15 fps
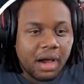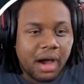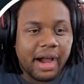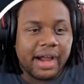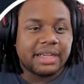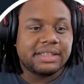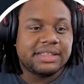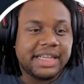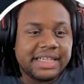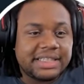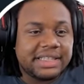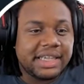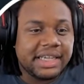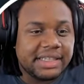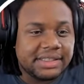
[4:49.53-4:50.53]
Alright,
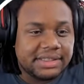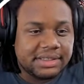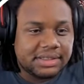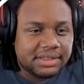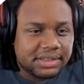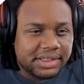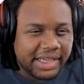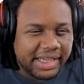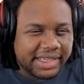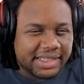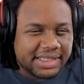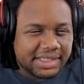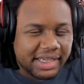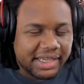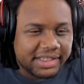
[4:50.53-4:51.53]
DC
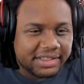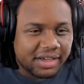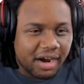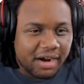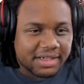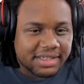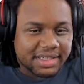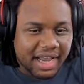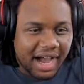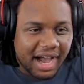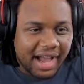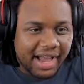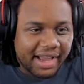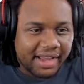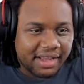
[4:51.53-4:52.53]
Dark
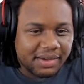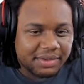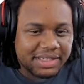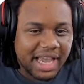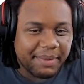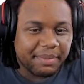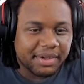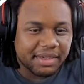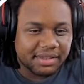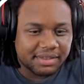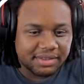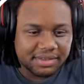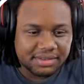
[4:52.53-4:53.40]
Sky? What type of